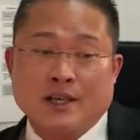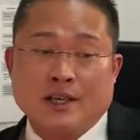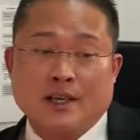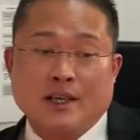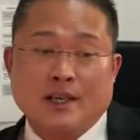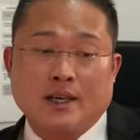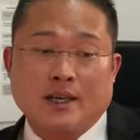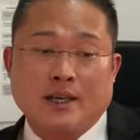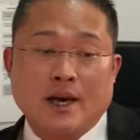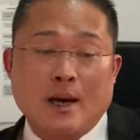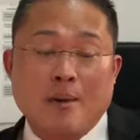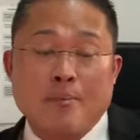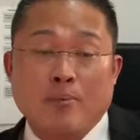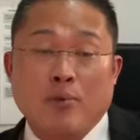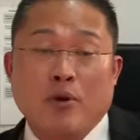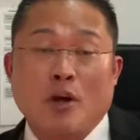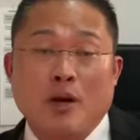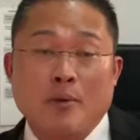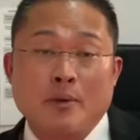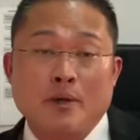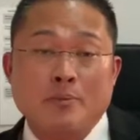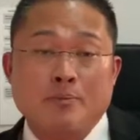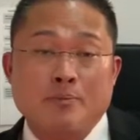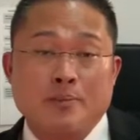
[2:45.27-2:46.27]

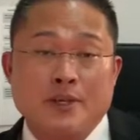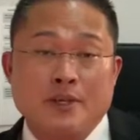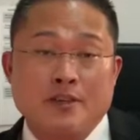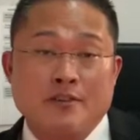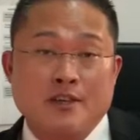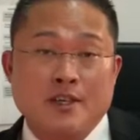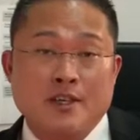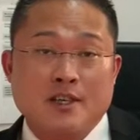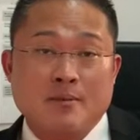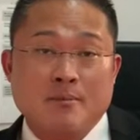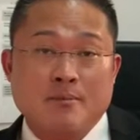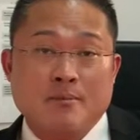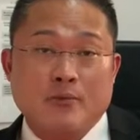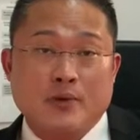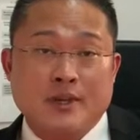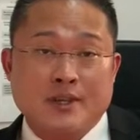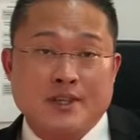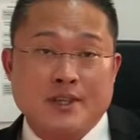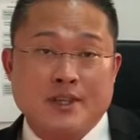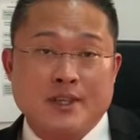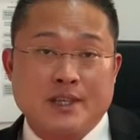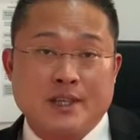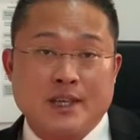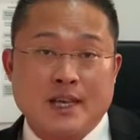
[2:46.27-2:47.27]
employment period,
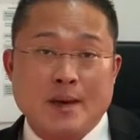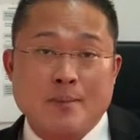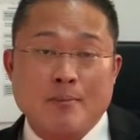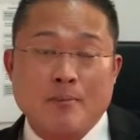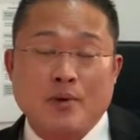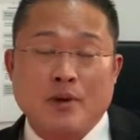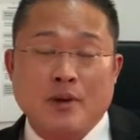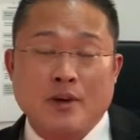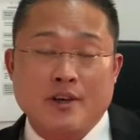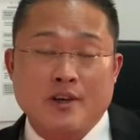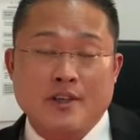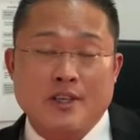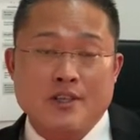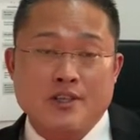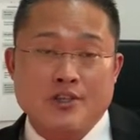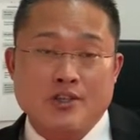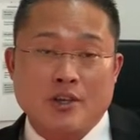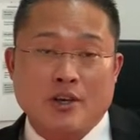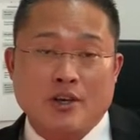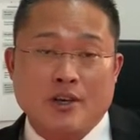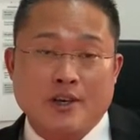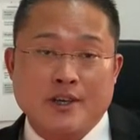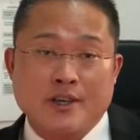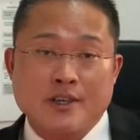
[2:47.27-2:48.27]
when the employee
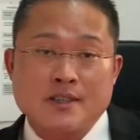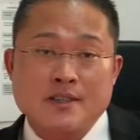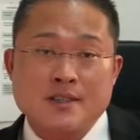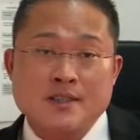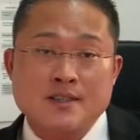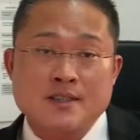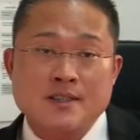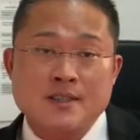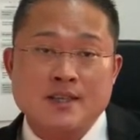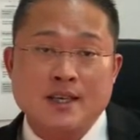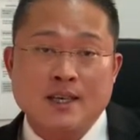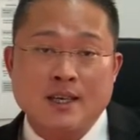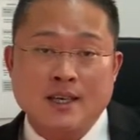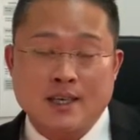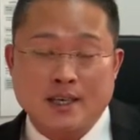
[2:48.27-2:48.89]
joins,